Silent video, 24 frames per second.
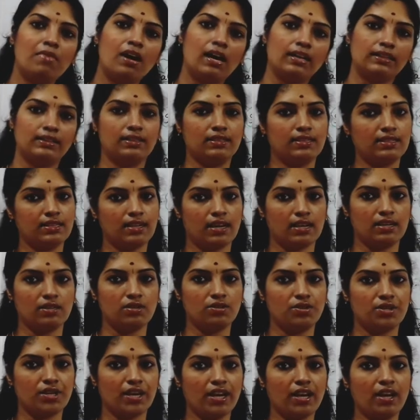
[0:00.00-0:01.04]
other
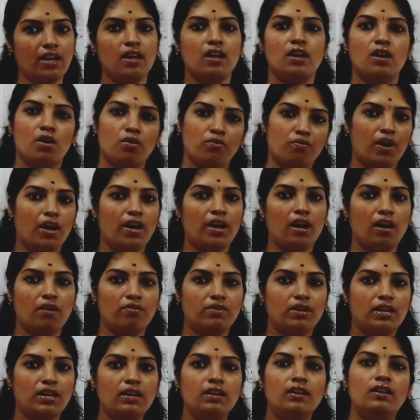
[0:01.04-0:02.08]
country for
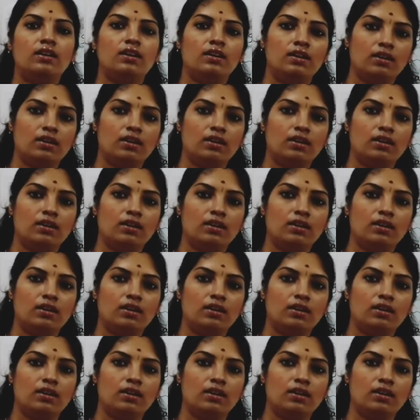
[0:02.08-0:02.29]
our